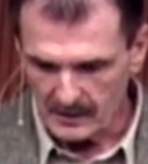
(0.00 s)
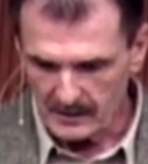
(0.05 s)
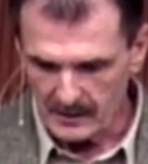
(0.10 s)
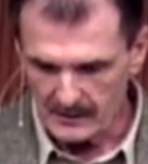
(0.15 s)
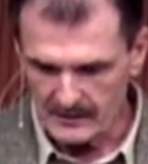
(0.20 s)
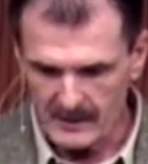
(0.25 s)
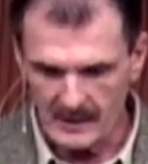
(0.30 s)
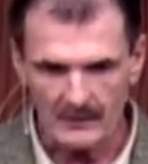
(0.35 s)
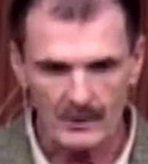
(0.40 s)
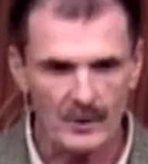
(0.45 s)

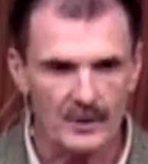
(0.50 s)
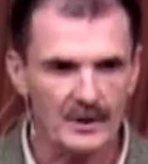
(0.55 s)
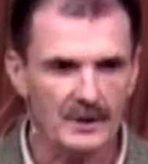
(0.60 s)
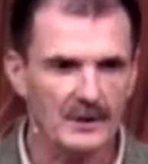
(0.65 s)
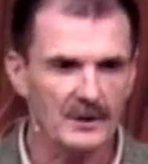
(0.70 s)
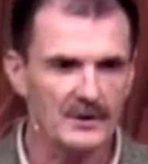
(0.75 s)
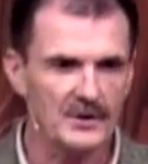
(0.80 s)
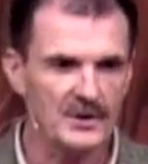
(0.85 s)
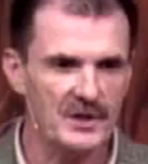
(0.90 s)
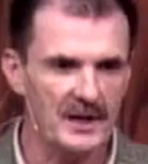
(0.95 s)
Have you ever heard of
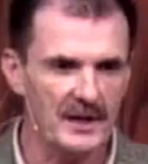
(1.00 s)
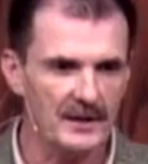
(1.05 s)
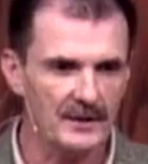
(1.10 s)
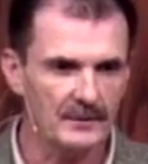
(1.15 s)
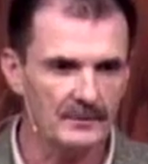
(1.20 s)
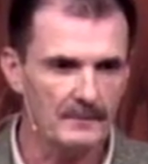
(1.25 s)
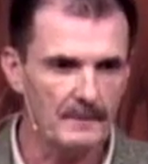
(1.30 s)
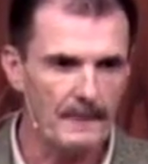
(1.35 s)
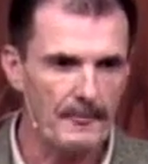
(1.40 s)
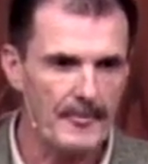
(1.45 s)
Clear Channel?
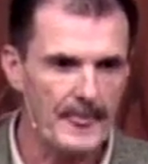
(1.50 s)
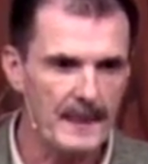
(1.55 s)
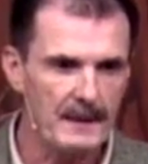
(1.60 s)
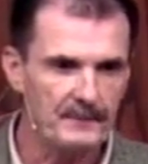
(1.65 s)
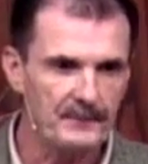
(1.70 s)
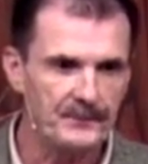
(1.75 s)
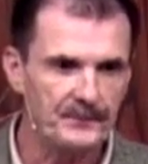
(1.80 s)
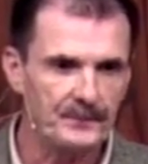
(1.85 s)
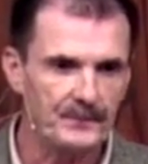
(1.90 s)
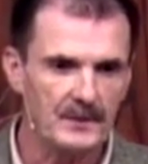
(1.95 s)

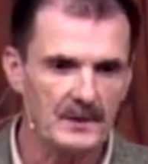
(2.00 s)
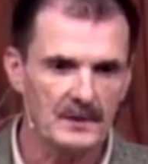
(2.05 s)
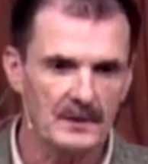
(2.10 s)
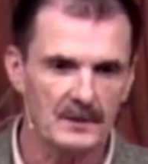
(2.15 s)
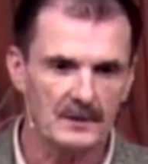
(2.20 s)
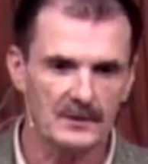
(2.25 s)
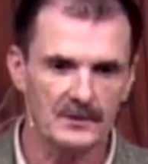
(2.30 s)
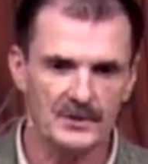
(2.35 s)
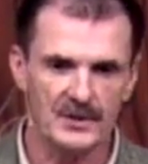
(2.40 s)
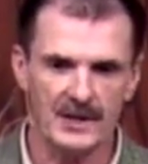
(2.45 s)

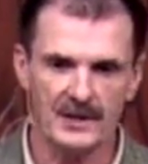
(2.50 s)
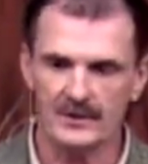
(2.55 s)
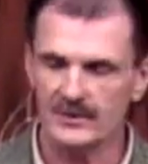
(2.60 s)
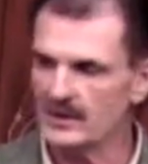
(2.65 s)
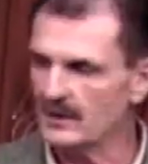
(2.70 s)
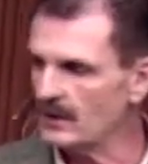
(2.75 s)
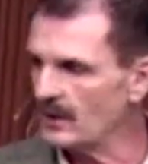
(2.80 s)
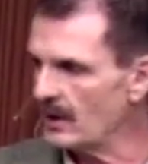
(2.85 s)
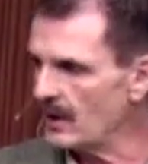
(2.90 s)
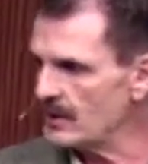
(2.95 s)
Clear Channel is
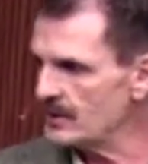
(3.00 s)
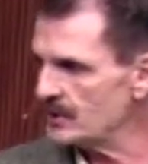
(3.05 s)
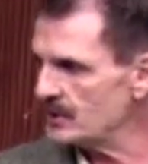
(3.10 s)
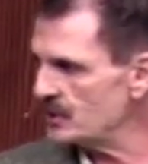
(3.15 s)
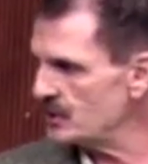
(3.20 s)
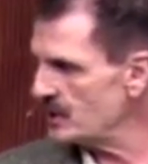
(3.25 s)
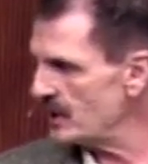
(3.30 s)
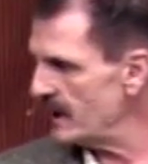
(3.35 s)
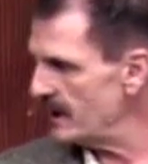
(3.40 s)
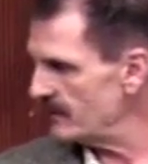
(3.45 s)
the
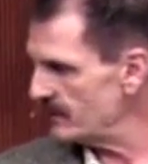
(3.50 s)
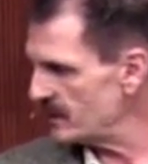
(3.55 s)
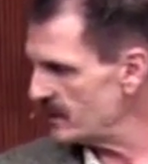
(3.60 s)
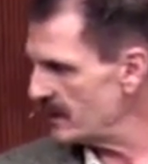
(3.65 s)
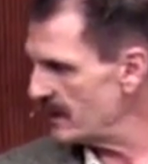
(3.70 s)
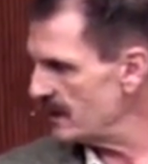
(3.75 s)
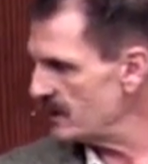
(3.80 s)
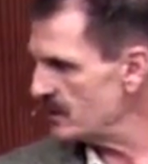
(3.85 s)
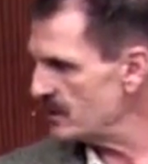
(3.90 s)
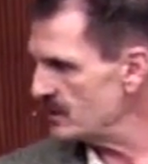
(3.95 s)
largest chain of
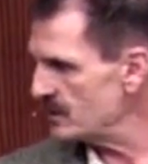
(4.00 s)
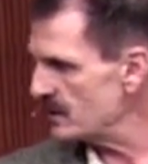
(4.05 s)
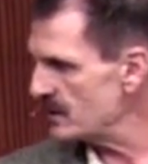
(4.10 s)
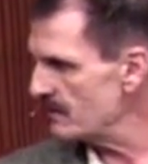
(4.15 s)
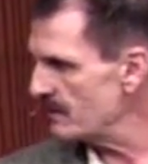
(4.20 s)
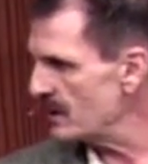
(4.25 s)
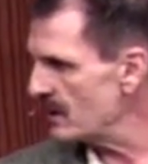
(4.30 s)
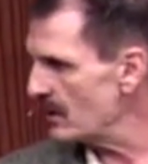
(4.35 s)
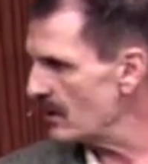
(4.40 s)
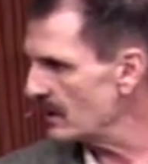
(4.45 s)
stations in
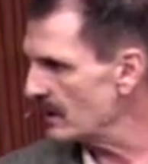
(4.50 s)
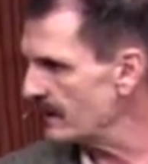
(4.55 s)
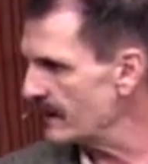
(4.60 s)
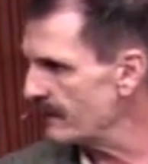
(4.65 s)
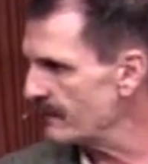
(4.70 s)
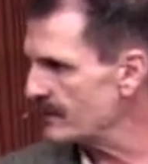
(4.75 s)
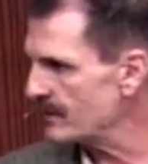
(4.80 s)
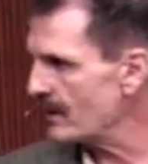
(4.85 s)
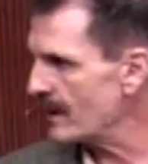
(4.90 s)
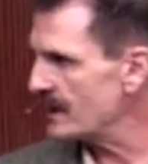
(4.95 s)
America. They're
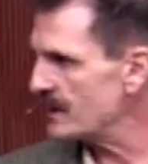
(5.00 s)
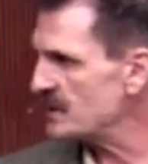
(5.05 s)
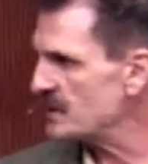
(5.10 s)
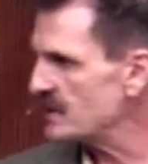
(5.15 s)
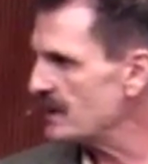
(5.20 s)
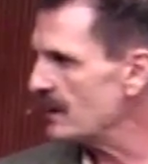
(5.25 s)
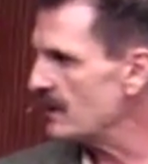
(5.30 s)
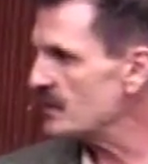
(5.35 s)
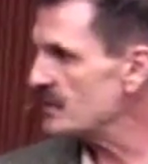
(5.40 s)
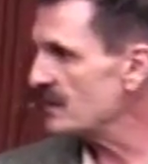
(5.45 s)
trying to
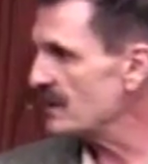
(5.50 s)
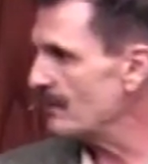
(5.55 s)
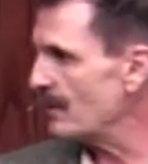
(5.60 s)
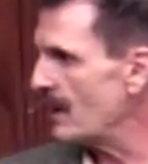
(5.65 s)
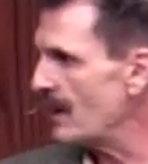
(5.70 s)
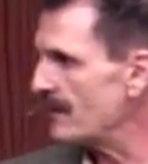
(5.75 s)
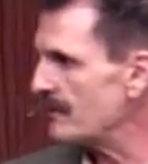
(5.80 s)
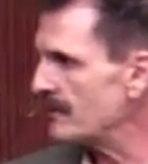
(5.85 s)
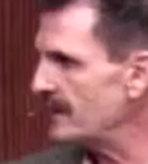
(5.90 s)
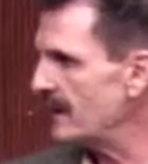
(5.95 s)
sell some
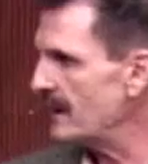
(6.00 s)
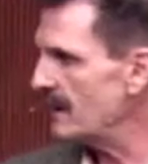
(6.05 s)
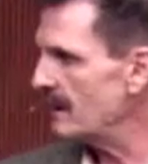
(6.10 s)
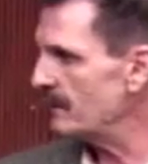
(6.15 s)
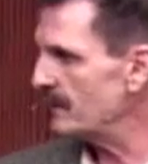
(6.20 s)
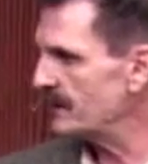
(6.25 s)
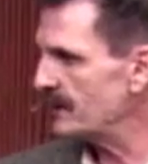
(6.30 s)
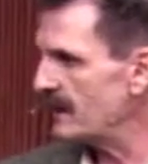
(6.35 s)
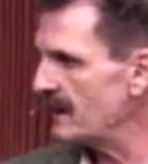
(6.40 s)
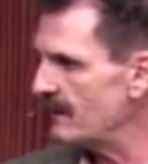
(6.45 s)
off now,
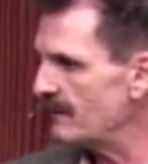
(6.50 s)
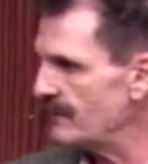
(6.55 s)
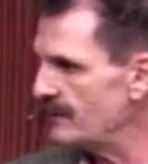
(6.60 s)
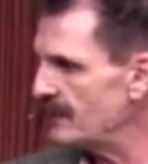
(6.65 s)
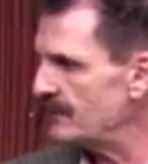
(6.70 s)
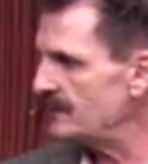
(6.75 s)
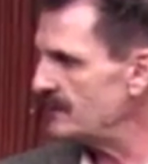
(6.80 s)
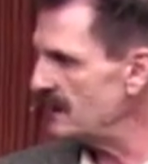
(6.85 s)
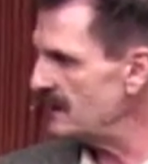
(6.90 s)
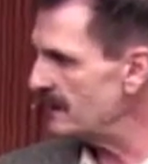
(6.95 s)
but they have
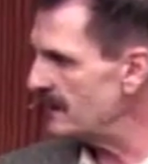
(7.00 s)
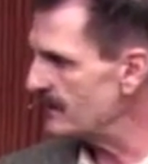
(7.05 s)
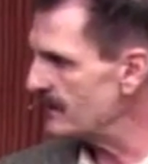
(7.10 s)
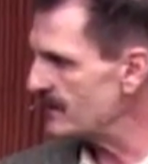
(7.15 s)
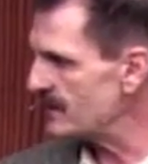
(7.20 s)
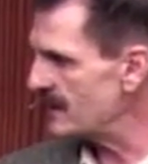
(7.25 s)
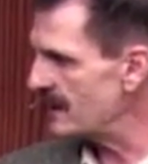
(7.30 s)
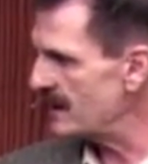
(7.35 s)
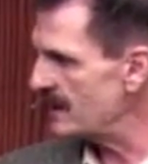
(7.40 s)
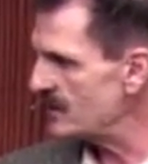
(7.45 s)
fifteen hundred
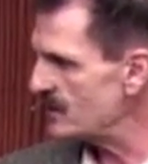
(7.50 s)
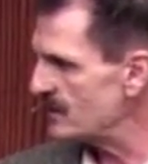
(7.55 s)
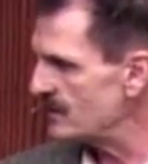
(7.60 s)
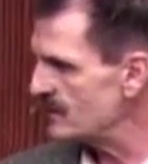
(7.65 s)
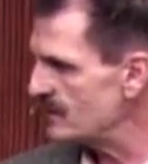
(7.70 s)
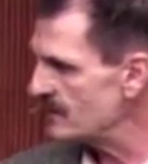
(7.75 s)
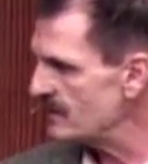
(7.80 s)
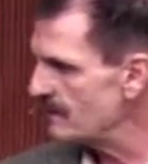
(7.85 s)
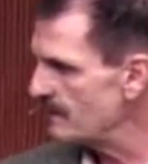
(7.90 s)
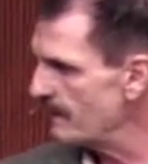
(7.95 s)

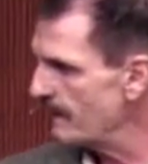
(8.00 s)
stations.